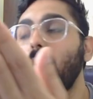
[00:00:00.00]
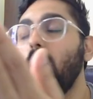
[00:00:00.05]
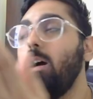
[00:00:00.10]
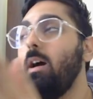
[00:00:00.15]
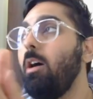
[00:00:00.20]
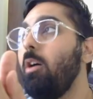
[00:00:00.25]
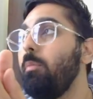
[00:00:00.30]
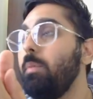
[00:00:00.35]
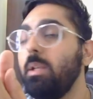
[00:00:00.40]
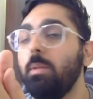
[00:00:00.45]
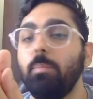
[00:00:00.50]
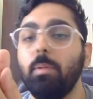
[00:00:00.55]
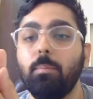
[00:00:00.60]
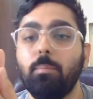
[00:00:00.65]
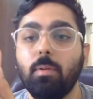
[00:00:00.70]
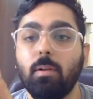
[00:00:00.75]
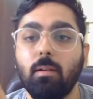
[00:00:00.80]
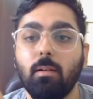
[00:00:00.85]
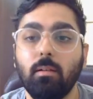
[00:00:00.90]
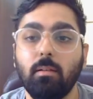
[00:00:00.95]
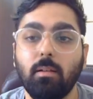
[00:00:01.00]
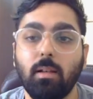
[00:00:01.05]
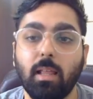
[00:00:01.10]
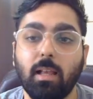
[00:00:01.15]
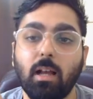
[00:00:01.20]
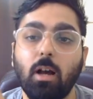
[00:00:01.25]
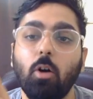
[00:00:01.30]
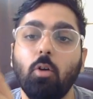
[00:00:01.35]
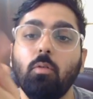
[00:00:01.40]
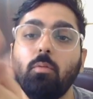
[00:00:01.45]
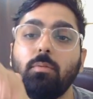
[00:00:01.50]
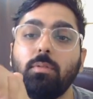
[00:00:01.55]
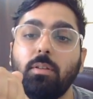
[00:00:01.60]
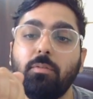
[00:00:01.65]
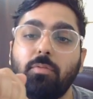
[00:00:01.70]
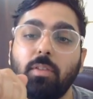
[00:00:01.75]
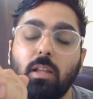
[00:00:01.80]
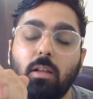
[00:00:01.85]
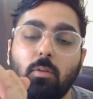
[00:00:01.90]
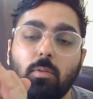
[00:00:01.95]
how many people, like how the
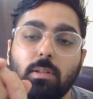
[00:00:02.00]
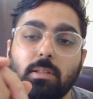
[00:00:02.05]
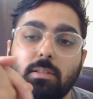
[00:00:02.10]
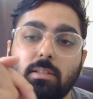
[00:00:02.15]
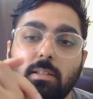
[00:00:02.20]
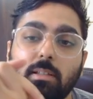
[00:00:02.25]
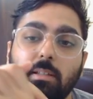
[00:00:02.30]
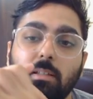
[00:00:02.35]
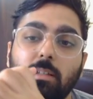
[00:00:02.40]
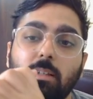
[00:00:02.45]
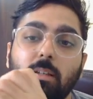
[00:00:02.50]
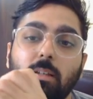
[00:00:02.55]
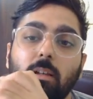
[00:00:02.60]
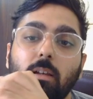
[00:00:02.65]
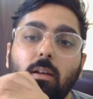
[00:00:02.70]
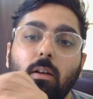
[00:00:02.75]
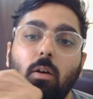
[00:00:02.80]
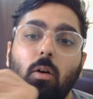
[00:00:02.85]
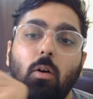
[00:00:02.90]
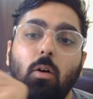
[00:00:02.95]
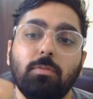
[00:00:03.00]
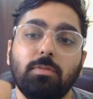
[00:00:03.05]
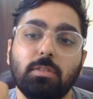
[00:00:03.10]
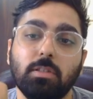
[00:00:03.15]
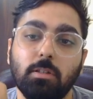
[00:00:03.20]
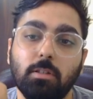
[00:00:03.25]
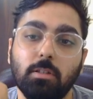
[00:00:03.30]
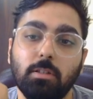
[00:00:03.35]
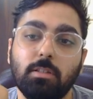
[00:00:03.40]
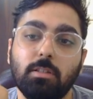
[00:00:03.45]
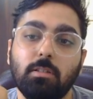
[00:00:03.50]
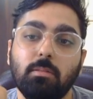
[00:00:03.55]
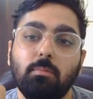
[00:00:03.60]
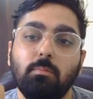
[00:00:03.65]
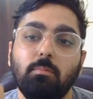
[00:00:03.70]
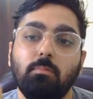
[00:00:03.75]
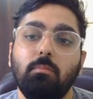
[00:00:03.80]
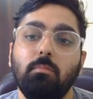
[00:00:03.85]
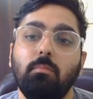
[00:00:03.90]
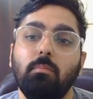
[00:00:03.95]
frequency of search
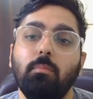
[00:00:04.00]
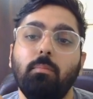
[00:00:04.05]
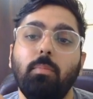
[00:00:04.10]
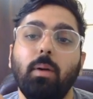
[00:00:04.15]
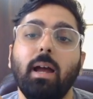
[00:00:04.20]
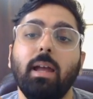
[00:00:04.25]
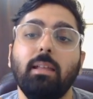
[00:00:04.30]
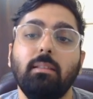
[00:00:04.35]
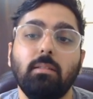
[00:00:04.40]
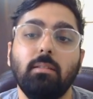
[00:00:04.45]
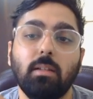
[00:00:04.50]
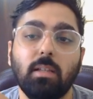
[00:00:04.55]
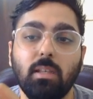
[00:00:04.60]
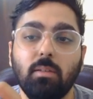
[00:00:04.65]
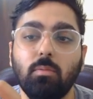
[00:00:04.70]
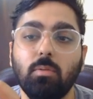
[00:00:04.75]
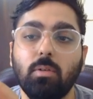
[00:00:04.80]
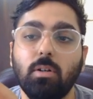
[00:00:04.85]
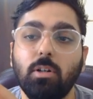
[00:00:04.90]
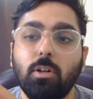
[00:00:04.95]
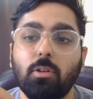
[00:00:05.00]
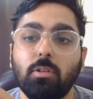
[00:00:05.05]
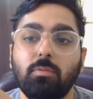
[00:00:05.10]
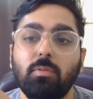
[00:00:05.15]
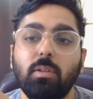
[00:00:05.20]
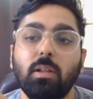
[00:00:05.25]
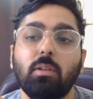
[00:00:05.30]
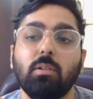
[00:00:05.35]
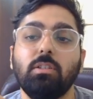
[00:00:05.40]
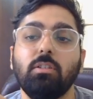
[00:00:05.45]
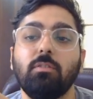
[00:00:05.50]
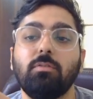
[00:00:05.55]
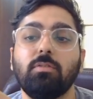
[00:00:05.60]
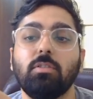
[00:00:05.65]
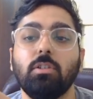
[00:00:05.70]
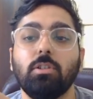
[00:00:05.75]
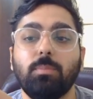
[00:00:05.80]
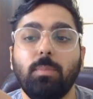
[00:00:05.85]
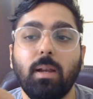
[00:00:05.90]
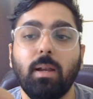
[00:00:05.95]
by the keyword or frequency of
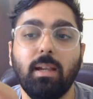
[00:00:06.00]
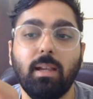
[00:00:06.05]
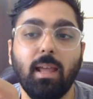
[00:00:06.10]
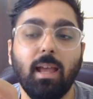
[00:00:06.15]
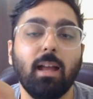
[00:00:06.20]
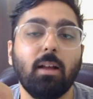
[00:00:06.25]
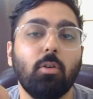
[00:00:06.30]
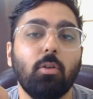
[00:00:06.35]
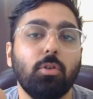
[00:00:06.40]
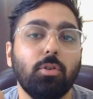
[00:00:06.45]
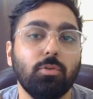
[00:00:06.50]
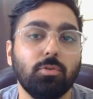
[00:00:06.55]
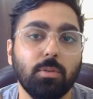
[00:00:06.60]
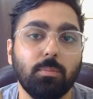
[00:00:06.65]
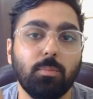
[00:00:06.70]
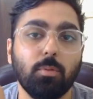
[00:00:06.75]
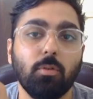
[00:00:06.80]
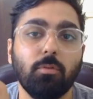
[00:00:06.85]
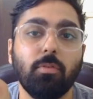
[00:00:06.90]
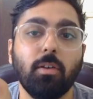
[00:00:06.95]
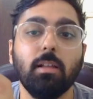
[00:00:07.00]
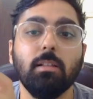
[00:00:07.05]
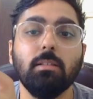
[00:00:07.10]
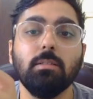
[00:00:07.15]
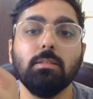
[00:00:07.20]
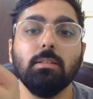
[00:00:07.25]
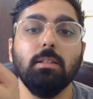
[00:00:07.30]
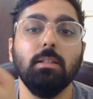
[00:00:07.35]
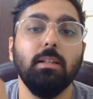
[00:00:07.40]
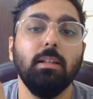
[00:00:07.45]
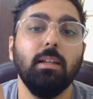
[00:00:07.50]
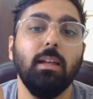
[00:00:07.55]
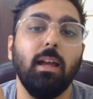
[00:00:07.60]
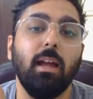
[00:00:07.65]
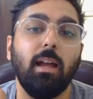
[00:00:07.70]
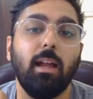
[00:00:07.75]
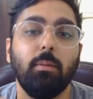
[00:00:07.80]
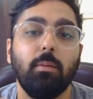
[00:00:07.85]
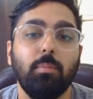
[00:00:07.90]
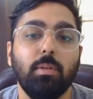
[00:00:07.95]
search by tag or user profiles,
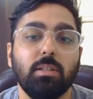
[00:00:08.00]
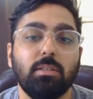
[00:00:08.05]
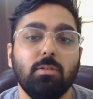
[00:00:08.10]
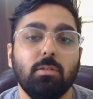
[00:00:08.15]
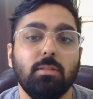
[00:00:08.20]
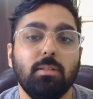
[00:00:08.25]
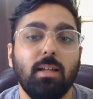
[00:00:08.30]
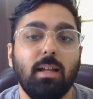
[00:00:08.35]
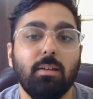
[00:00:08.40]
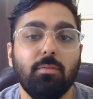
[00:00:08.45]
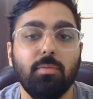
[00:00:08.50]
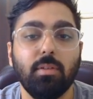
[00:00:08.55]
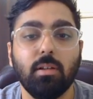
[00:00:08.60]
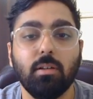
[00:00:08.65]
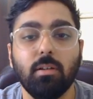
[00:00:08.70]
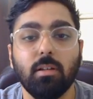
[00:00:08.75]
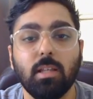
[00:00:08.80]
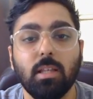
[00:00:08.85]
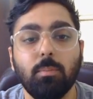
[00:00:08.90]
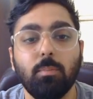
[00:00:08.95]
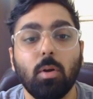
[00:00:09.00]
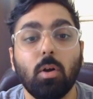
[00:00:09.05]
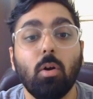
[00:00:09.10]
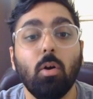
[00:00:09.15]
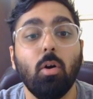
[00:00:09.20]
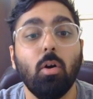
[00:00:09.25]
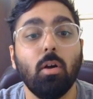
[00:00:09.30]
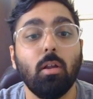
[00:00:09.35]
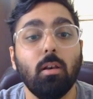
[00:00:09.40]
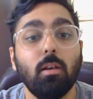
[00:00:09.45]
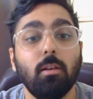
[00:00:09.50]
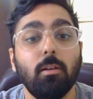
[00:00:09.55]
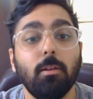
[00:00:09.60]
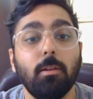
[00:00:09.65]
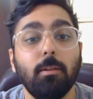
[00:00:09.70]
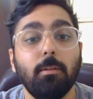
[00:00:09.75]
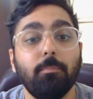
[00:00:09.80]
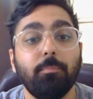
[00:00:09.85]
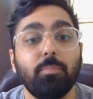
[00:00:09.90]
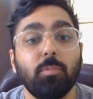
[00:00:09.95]
and based on that we're going to keep a call
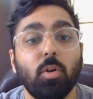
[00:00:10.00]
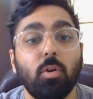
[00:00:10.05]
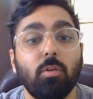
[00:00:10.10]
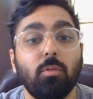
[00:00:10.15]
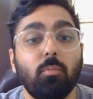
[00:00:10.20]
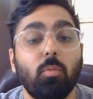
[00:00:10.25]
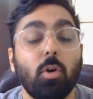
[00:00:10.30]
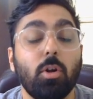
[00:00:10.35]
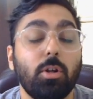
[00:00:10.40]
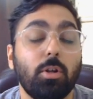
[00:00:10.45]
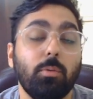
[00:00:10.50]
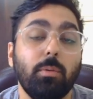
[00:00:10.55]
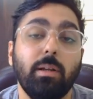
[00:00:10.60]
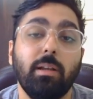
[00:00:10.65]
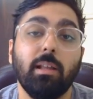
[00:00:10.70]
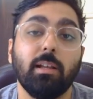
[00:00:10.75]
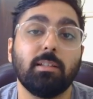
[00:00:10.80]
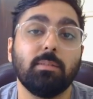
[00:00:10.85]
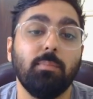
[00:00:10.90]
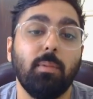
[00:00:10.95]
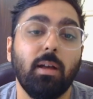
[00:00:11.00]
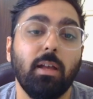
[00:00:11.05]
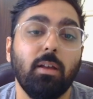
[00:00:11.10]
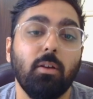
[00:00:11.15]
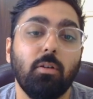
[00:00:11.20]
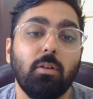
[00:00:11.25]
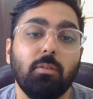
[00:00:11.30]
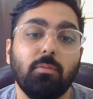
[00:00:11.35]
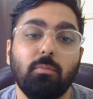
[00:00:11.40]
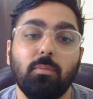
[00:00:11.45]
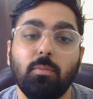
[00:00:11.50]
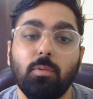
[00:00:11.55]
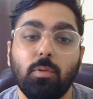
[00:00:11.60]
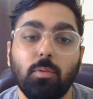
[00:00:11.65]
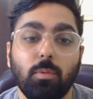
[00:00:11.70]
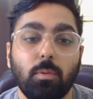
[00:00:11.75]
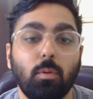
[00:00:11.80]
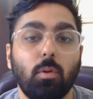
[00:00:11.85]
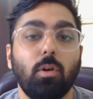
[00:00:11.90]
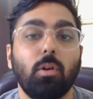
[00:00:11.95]
on what to index by, or do
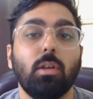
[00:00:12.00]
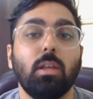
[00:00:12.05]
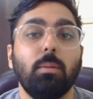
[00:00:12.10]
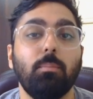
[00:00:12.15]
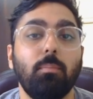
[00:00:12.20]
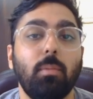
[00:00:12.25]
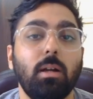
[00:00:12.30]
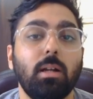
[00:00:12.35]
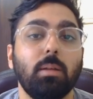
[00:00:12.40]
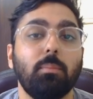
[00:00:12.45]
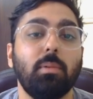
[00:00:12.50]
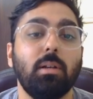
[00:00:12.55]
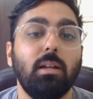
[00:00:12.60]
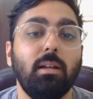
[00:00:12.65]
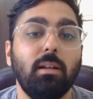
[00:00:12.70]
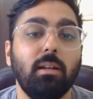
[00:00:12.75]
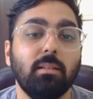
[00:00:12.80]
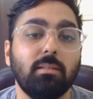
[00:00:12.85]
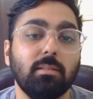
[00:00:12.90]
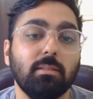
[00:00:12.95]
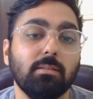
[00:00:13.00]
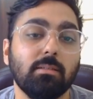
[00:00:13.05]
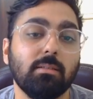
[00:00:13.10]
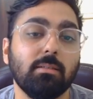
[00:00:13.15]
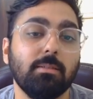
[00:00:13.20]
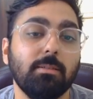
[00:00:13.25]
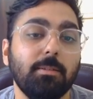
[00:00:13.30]
we want to keep multiple indices.